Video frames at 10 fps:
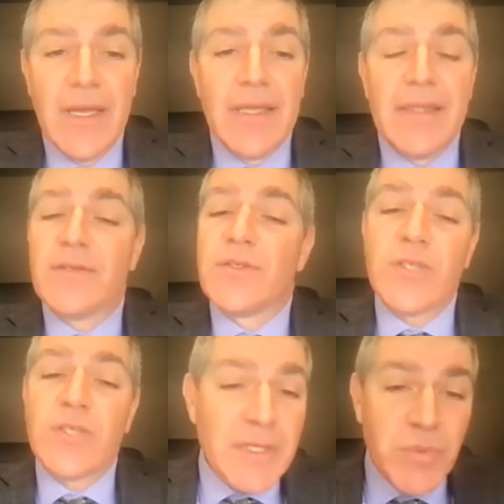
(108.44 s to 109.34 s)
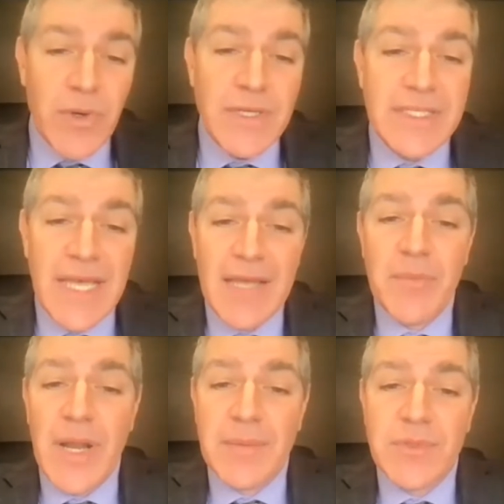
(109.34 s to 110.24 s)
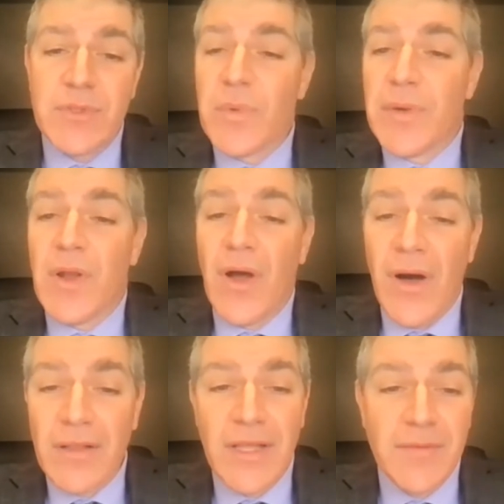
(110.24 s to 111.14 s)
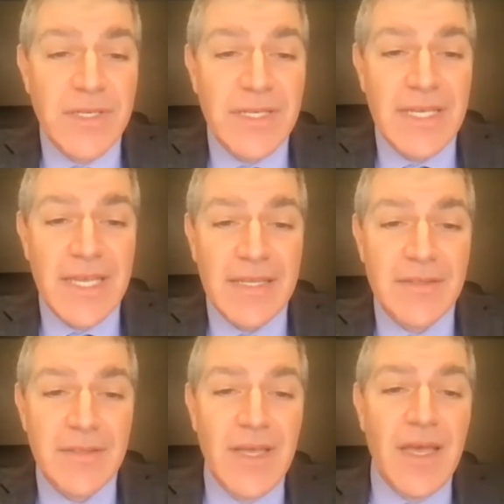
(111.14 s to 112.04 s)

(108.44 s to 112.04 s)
There's so much more to say, but I'm sure we would all love to dig in.